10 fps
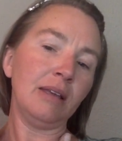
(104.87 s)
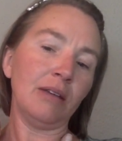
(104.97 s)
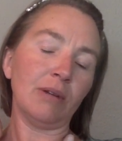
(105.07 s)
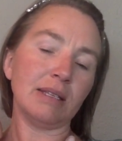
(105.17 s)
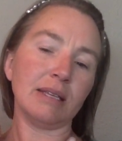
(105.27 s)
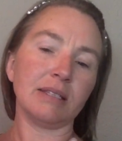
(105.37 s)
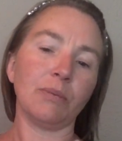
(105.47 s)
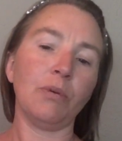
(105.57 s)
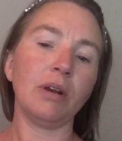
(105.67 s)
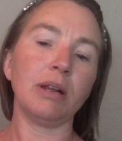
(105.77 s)
When I say
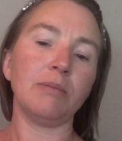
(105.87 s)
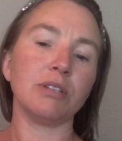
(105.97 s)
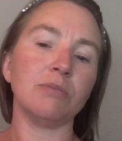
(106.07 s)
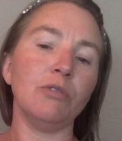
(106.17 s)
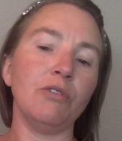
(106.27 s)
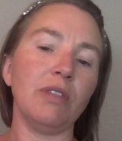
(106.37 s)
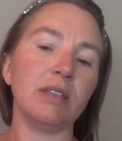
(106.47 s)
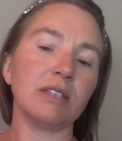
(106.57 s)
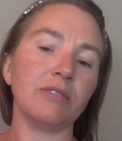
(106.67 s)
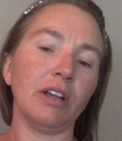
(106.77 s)
supporting, I'm just moving
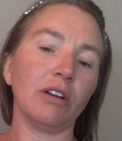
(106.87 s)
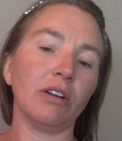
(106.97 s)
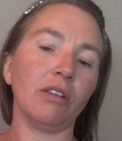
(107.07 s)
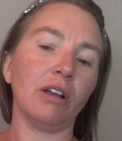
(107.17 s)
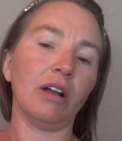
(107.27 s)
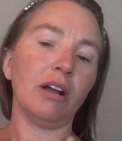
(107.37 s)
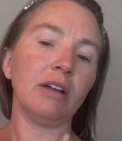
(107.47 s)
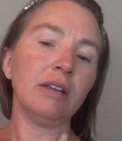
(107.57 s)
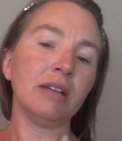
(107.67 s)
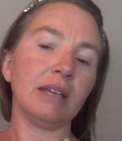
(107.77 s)
this finger
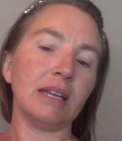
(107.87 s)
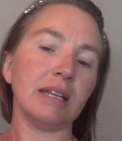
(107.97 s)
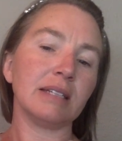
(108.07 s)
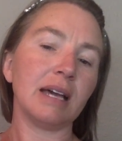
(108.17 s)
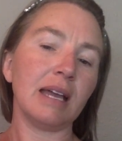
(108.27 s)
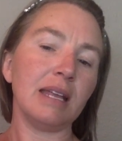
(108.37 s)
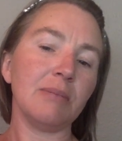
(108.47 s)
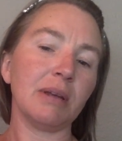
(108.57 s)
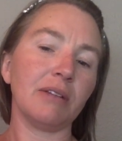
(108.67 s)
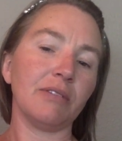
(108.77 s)
along, getting a tiny
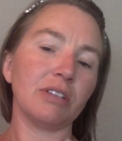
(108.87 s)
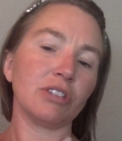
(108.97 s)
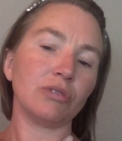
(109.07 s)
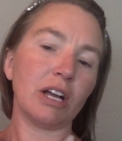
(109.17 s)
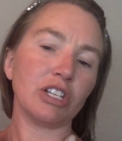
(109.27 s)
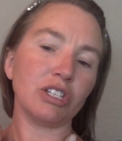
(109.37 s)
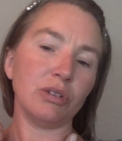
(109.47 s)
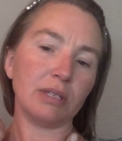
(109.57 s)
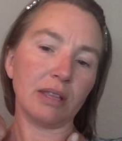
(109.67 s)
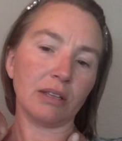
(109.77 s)
bit of a stretch
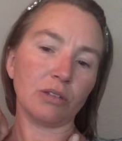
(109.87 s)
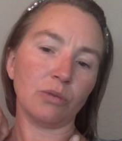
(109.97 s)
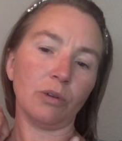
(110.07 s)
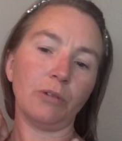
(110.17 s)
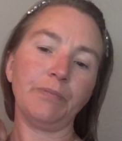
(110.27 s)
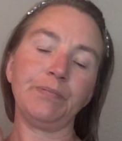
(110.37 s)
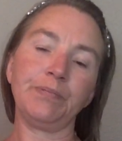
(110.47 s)
using the tool.